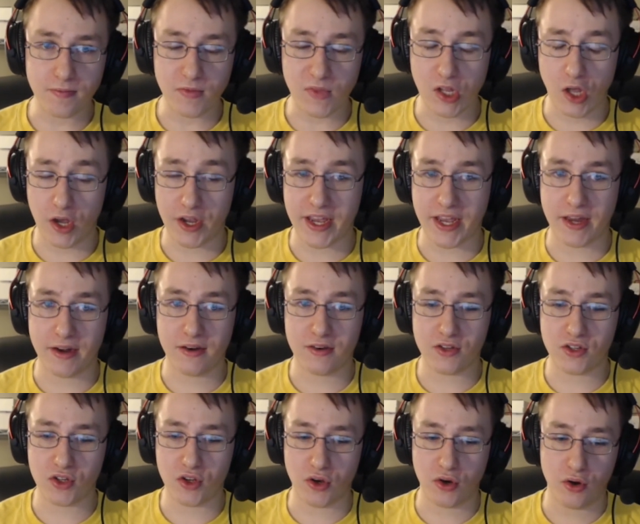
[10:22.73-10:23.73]
Again,
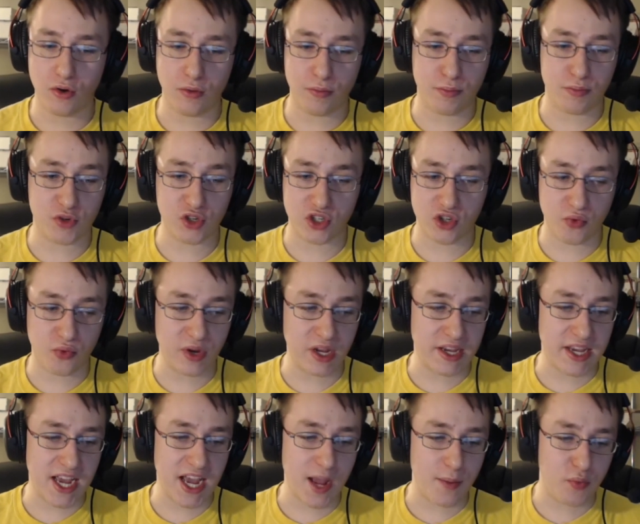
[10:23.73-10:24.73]
so just to
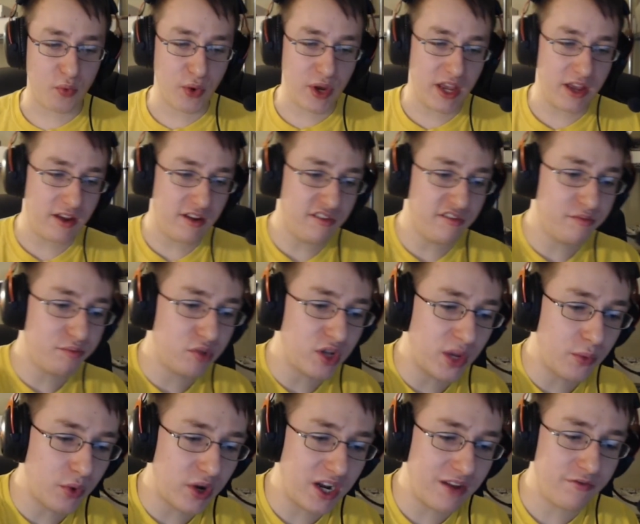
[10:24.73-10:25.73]
recap, we have plain
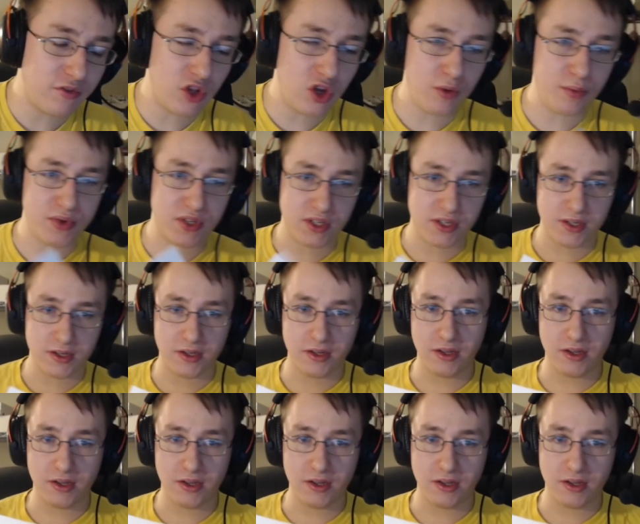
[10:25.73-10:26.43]
white envelopes.